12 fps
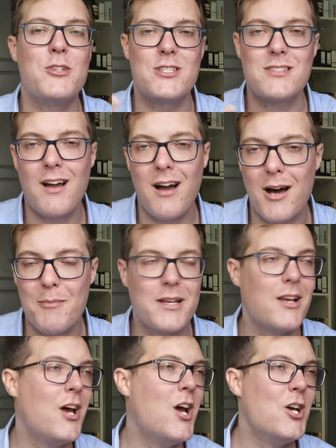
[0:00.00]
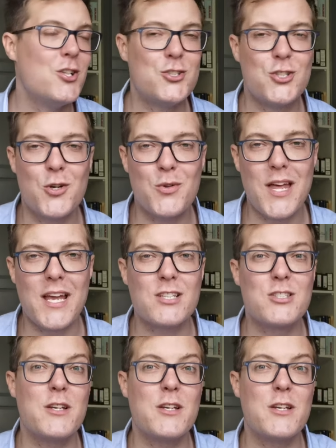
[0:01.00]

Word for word: which is calming, soothing.